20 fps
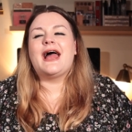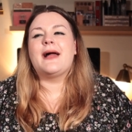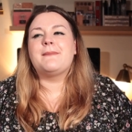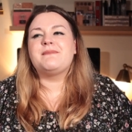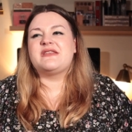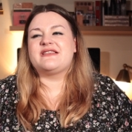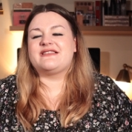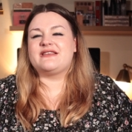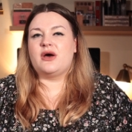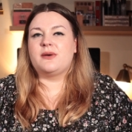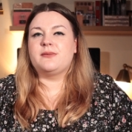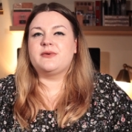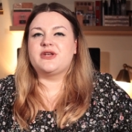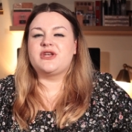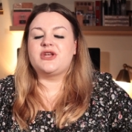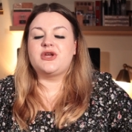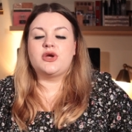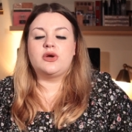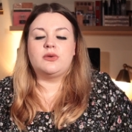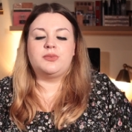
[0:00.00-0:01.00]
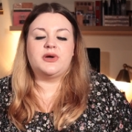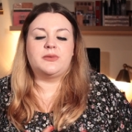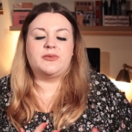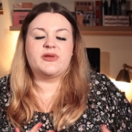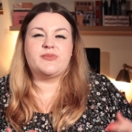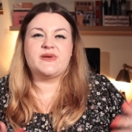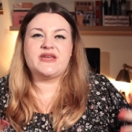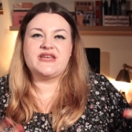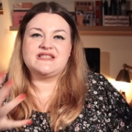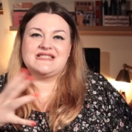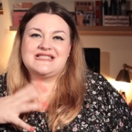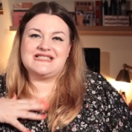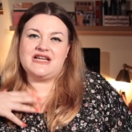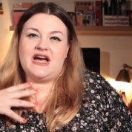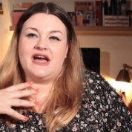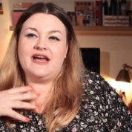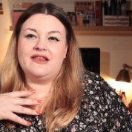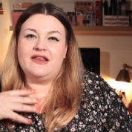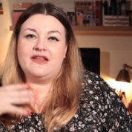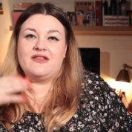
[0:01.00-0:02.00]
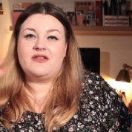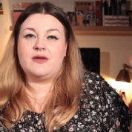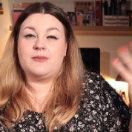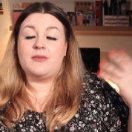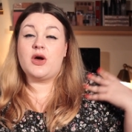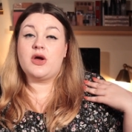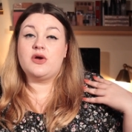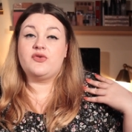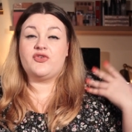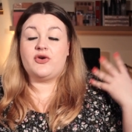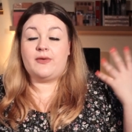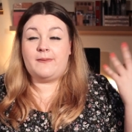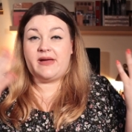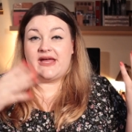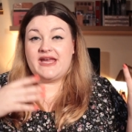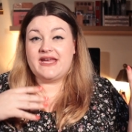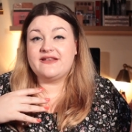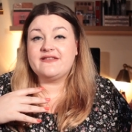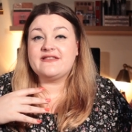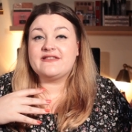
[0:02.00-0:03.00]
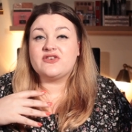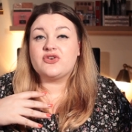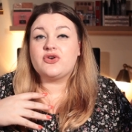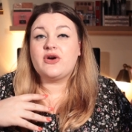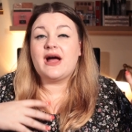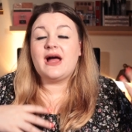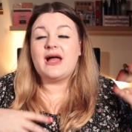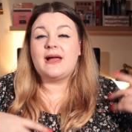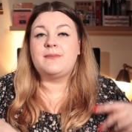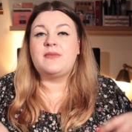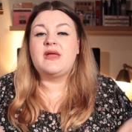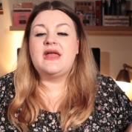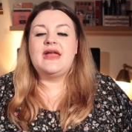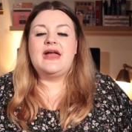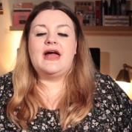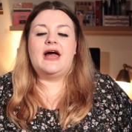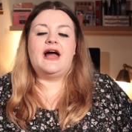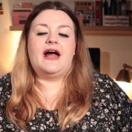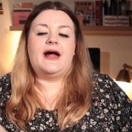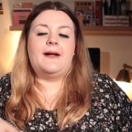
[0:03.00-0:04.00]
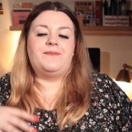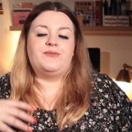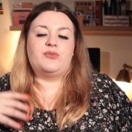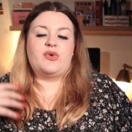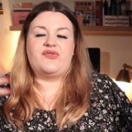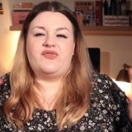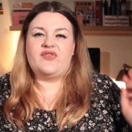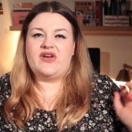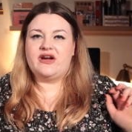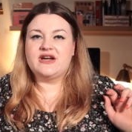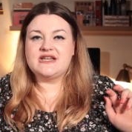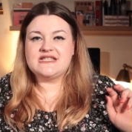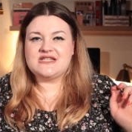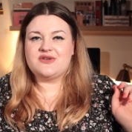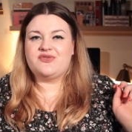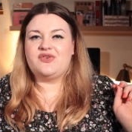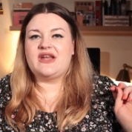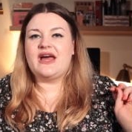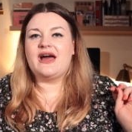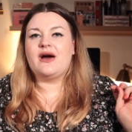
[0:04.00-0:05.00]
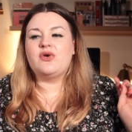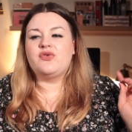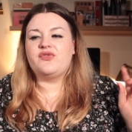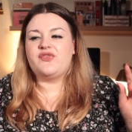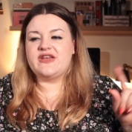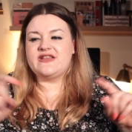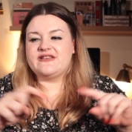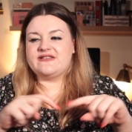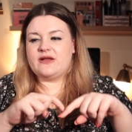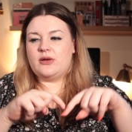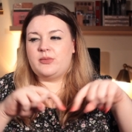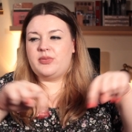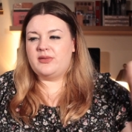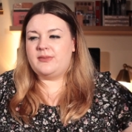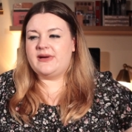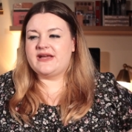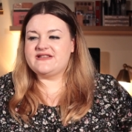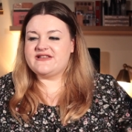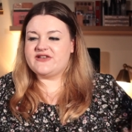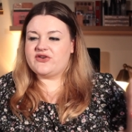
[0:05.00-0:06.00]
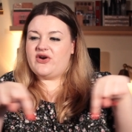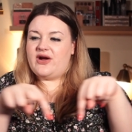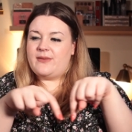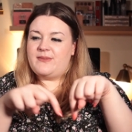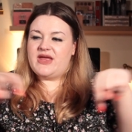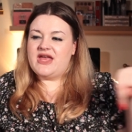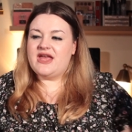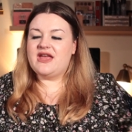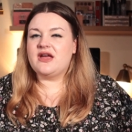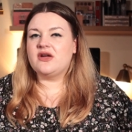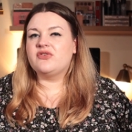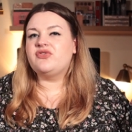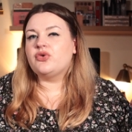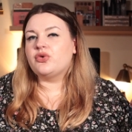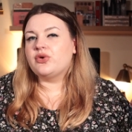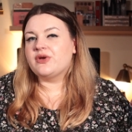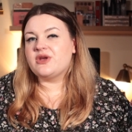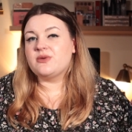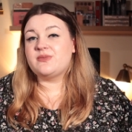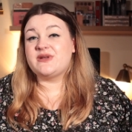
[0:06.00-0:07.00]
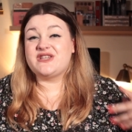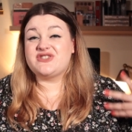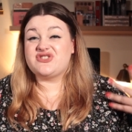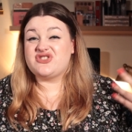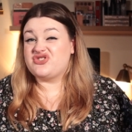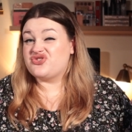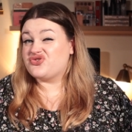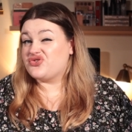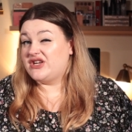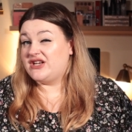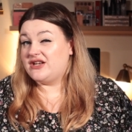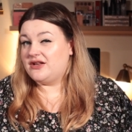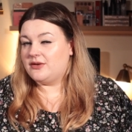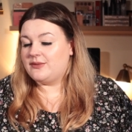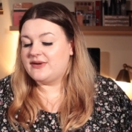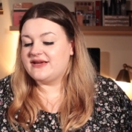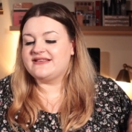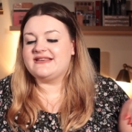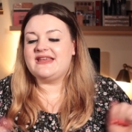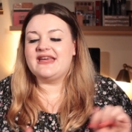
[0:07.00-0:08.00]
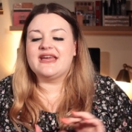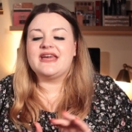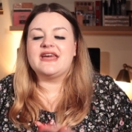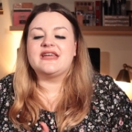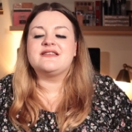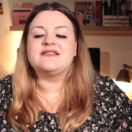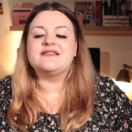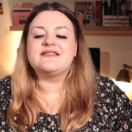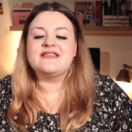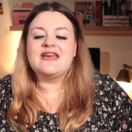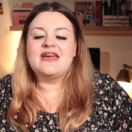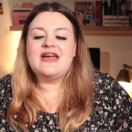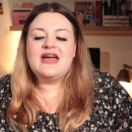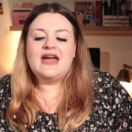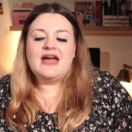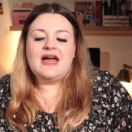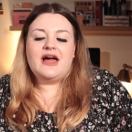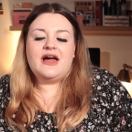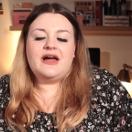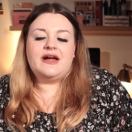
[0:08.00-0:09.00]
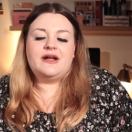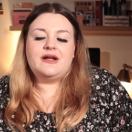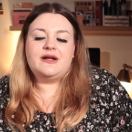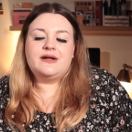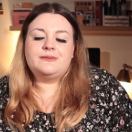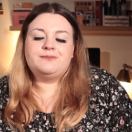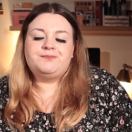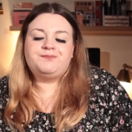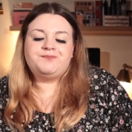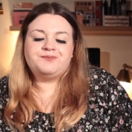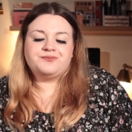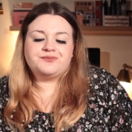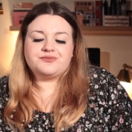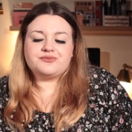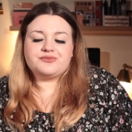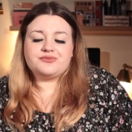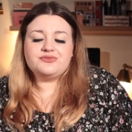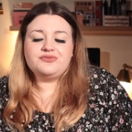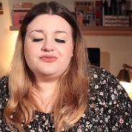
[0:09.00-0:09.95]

um, so I'm going to probably be styling them over on my Instagram um, with various different outfits. I'll put my Instagram here for you, but it's just Trina Louise Higgins. Um,